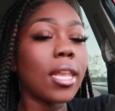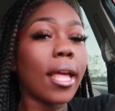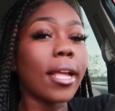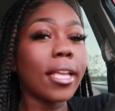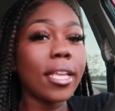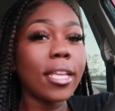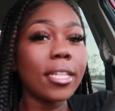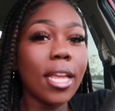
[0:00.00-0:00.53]

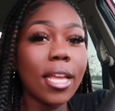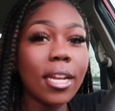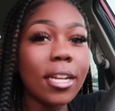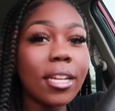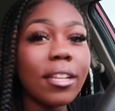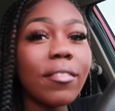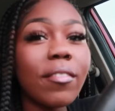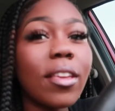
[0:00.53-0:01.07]
Like, they
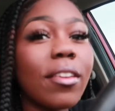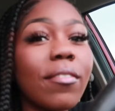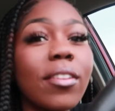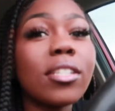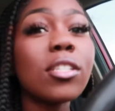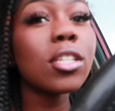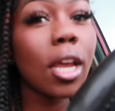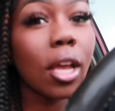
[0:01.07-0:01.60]
didn't
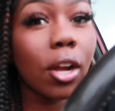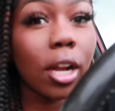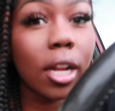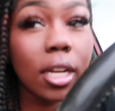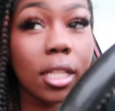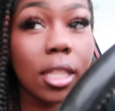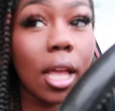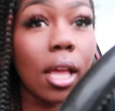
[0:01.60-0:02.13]
even check or
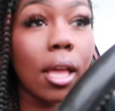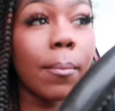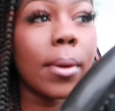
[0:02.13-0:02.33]
anything.